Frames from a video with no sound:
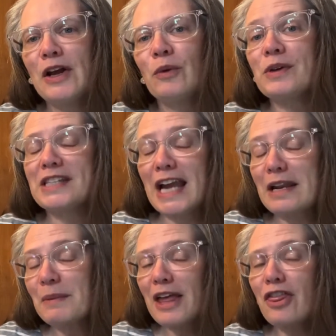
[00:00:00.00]
was an
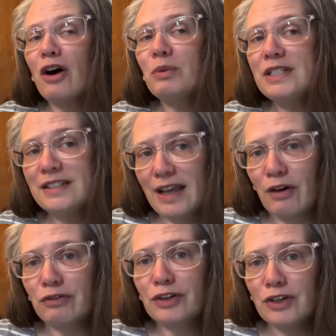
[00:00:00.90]
item I thought would sell
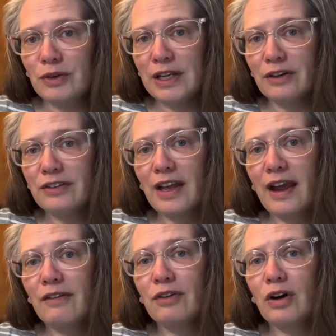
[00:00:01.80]
for New Year's. I
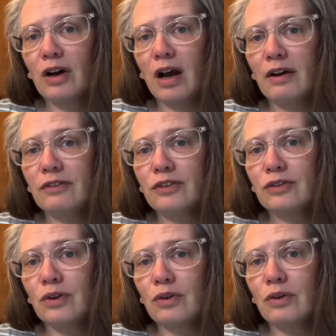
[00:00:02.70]
have
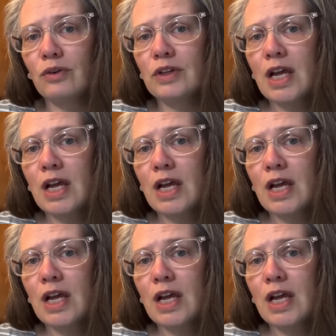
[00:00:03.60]
sold